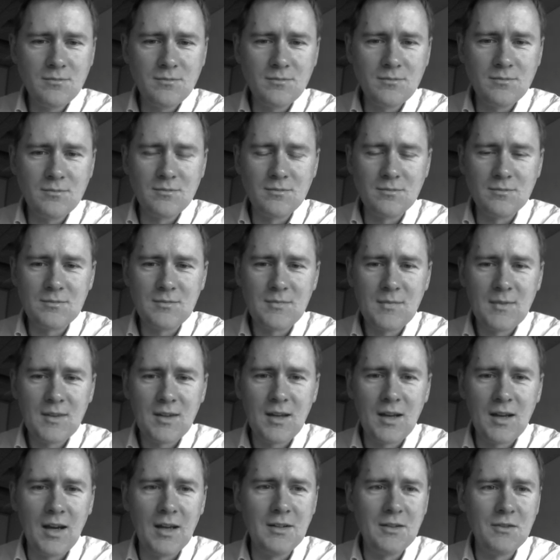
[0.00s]
and
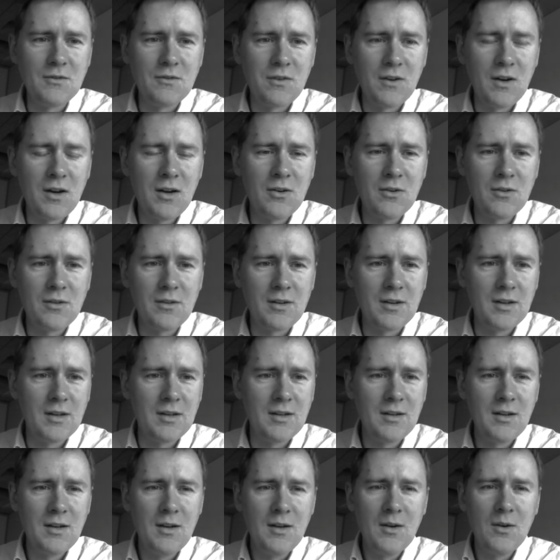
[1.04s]
he found that,
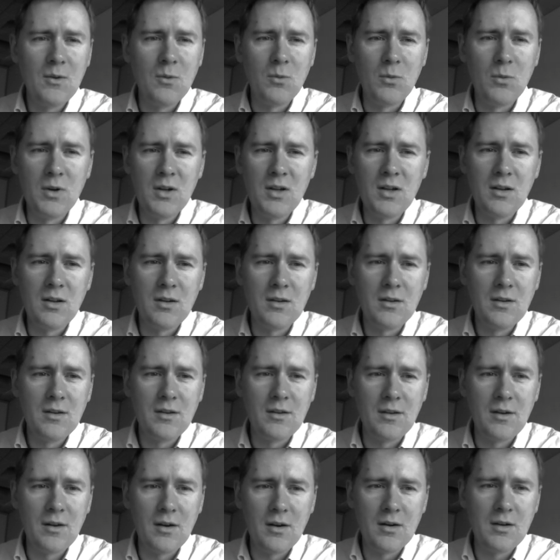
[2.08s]
well,
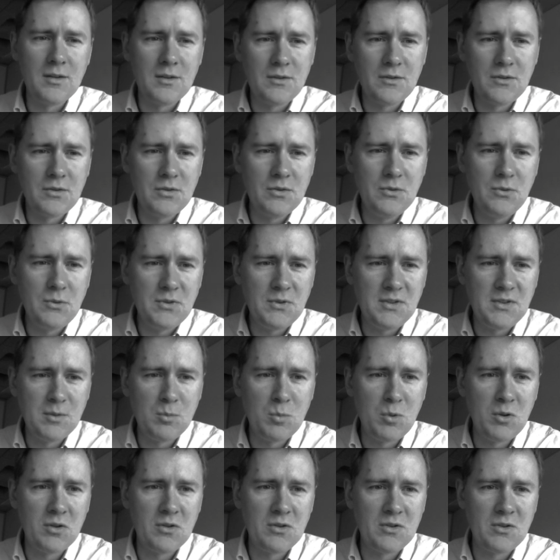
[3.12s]
they are too
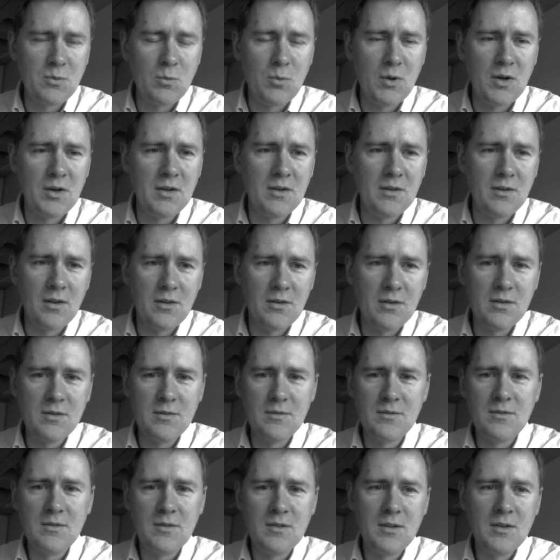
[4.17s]
similar to one another
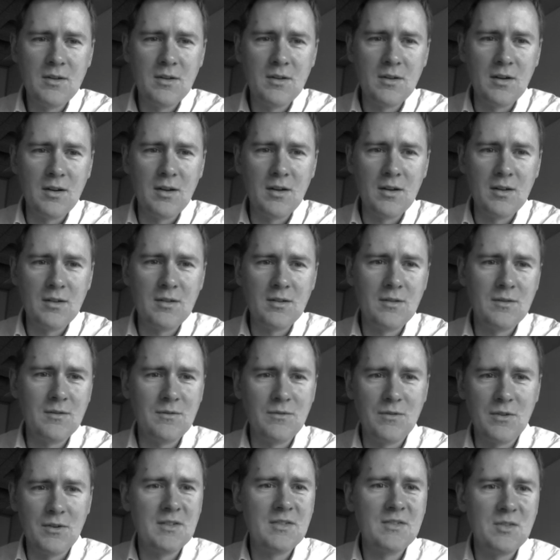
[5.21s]
uh,
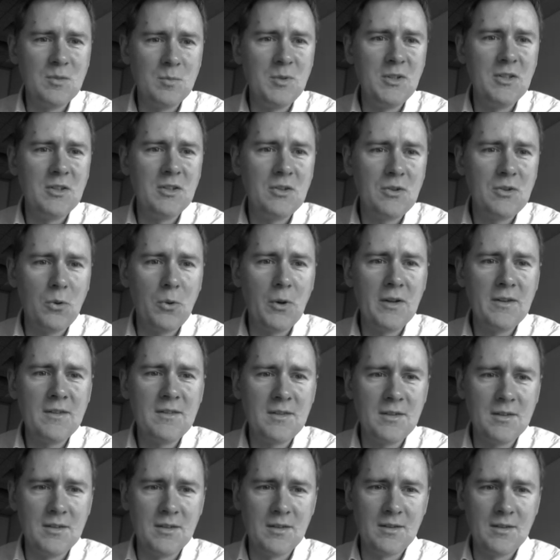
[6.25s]
for this to be a
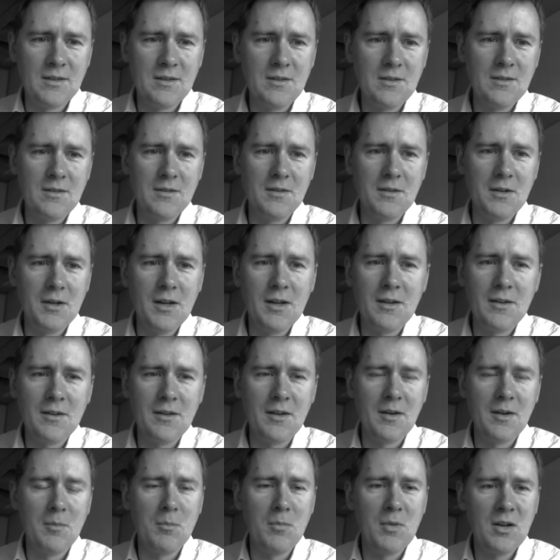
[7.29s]
coincidence. Yeah,
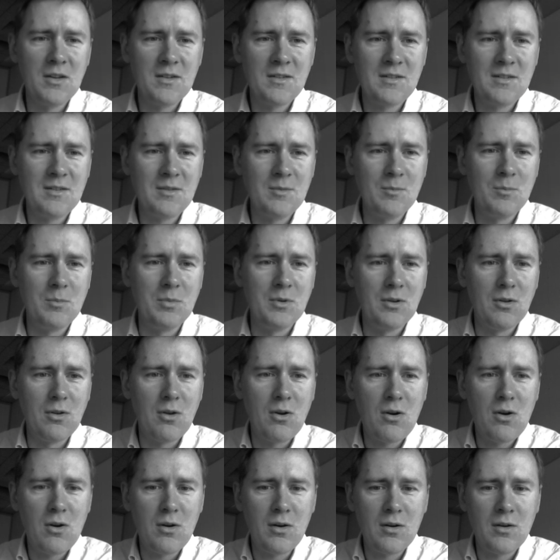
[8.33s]
they must
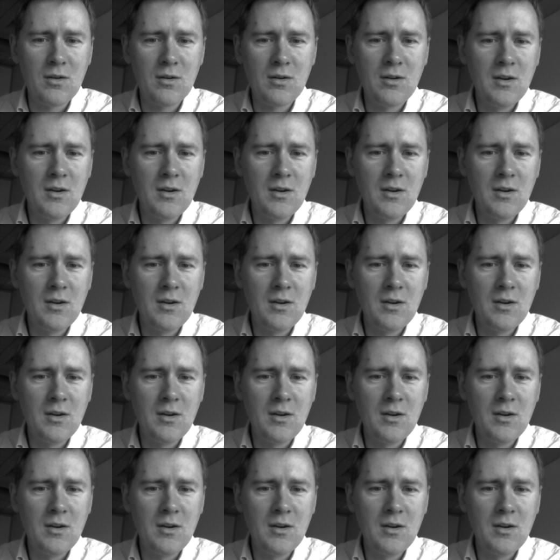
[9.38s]
belong